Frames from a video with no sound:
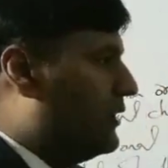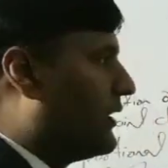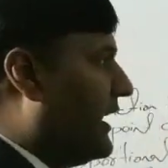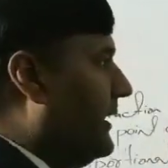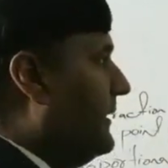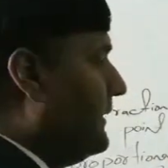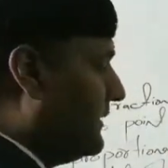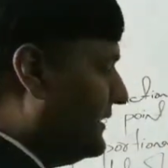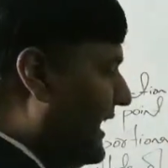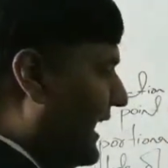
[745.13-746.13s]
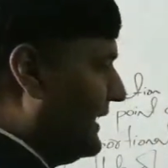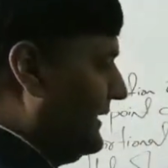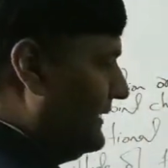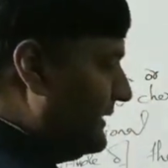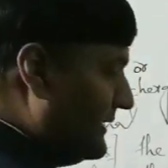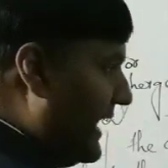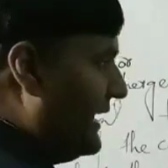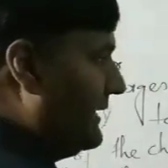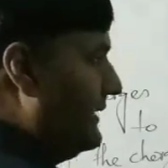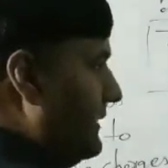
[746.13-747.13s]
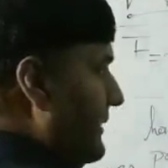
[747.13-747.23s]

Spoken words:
Okay, then